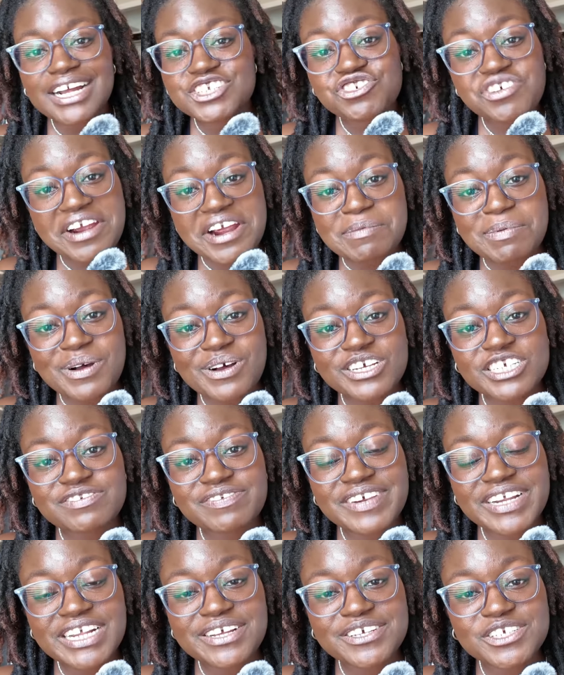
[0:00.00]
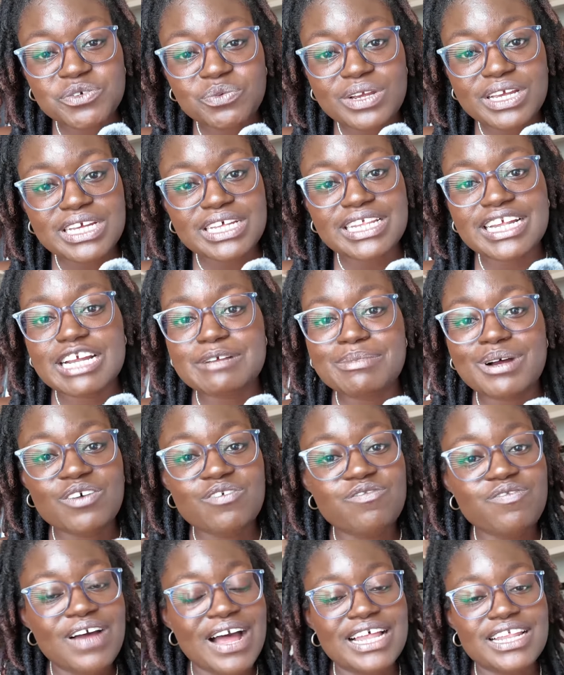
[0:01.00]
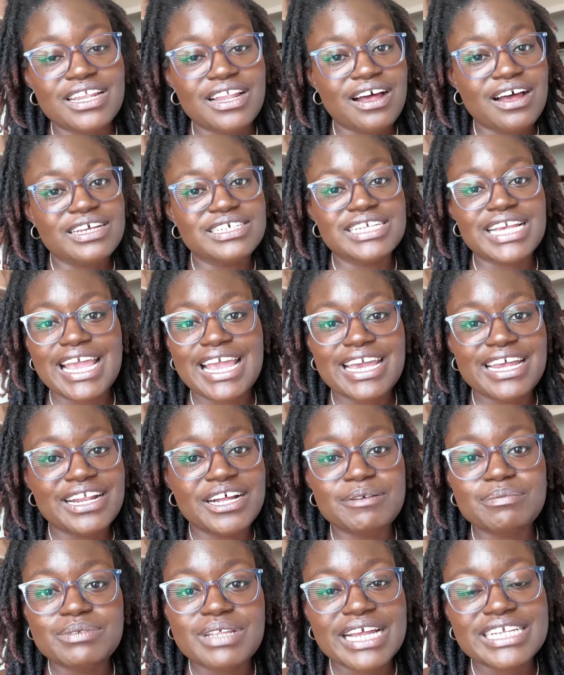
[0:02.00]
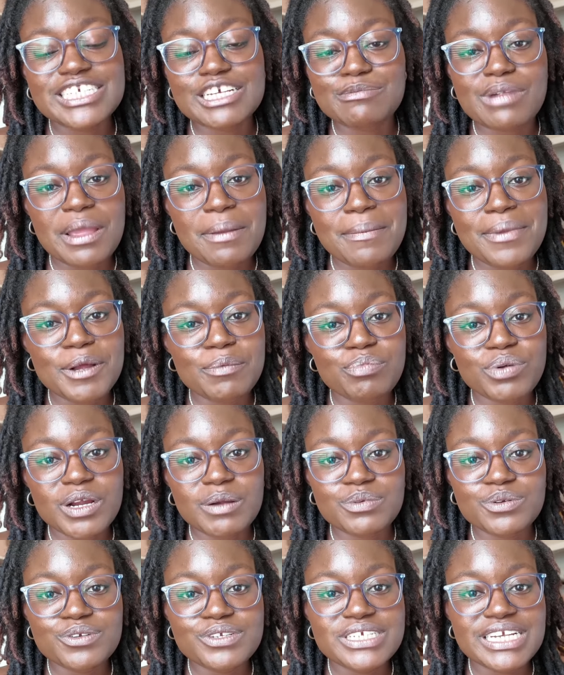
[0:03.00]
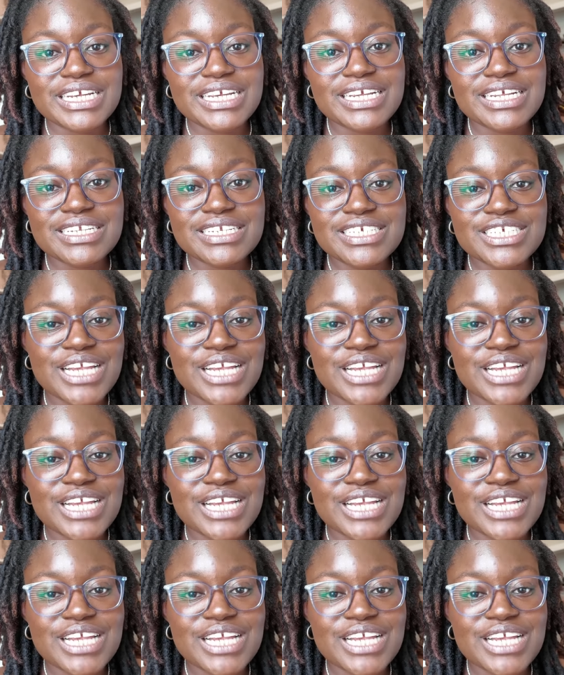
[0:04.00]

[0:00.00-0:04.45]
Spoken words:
I try to post videos weekly about fat loss and updates on my meal prep routine,